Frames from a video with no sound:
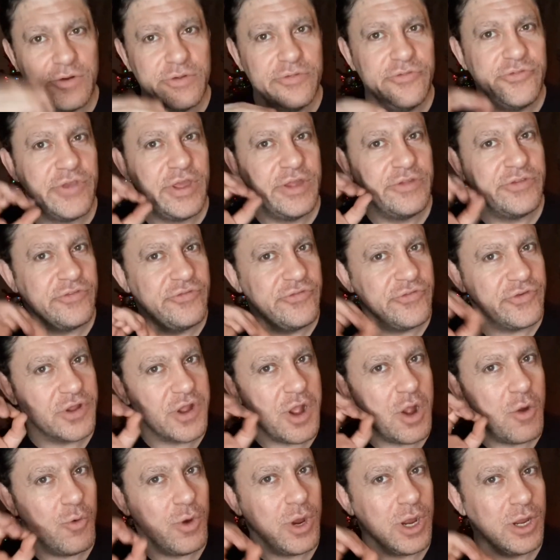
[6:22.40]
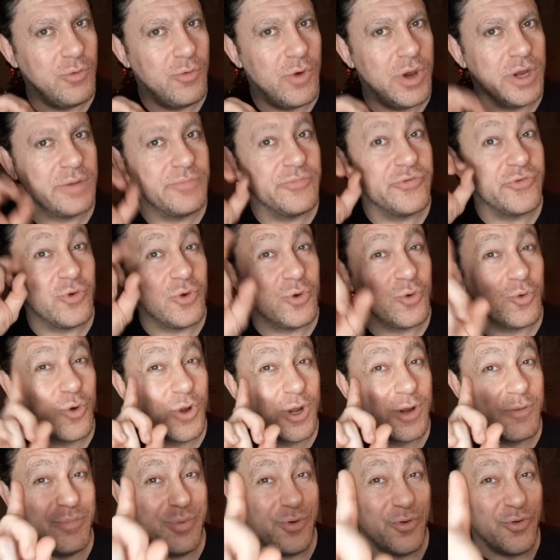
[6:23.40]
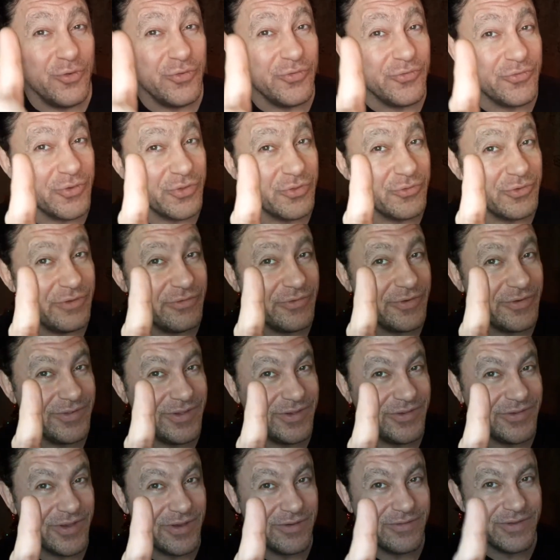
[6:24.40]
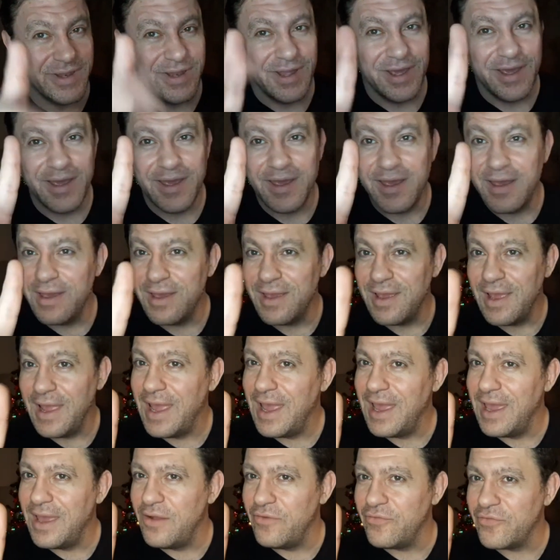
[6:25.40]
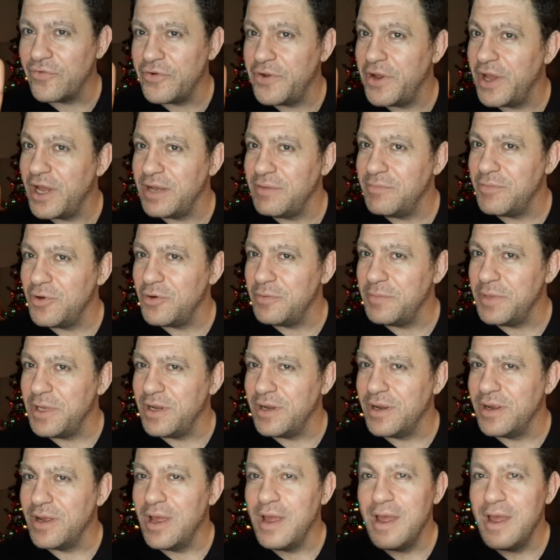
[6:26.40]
in sights and figure out where I'd want them so it would work both for 357 and for 9mm. I